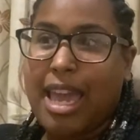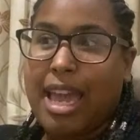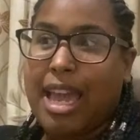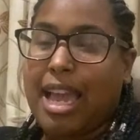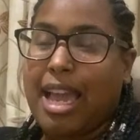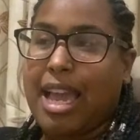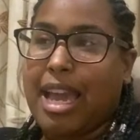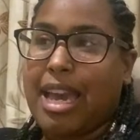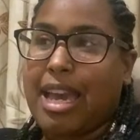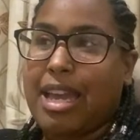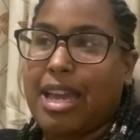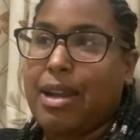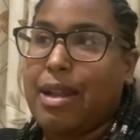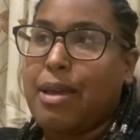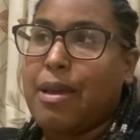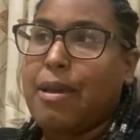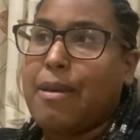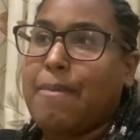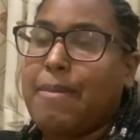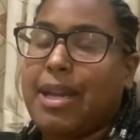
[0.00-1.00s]
And
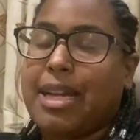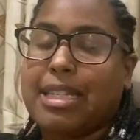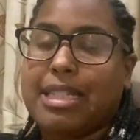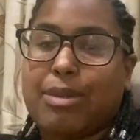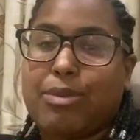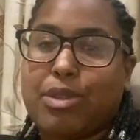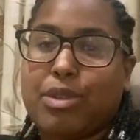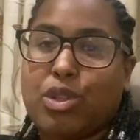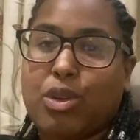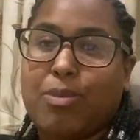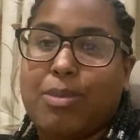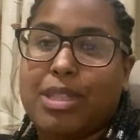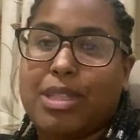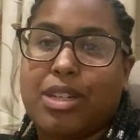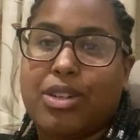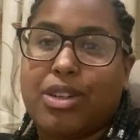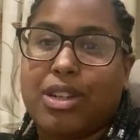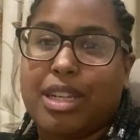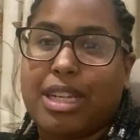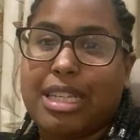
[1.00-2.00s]
because I was so
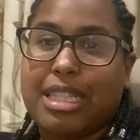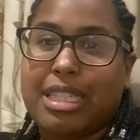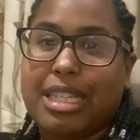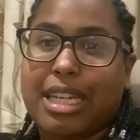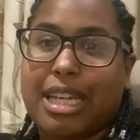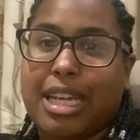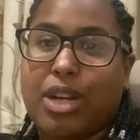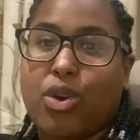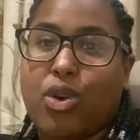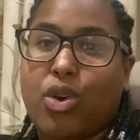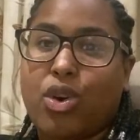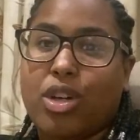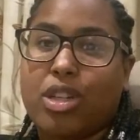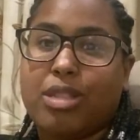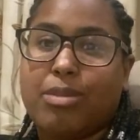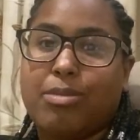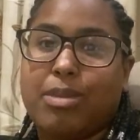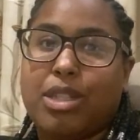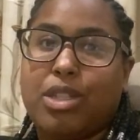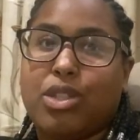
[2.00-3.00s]
materialistic, it
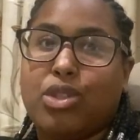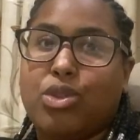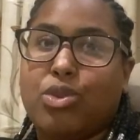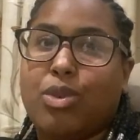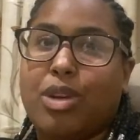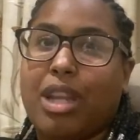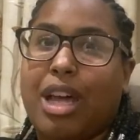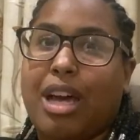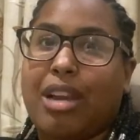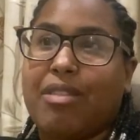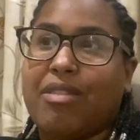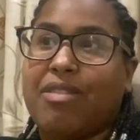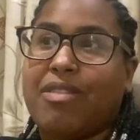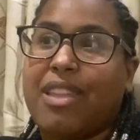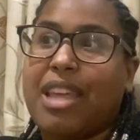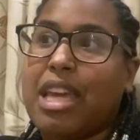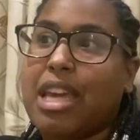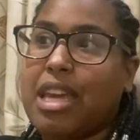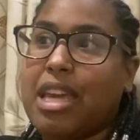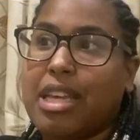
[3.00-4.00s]
caused me to do a lot of
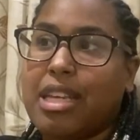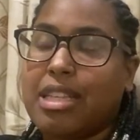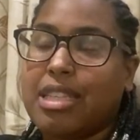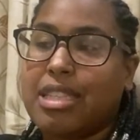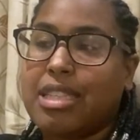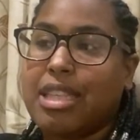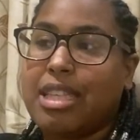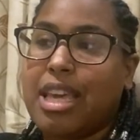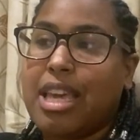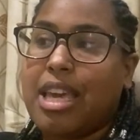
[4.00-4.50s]
things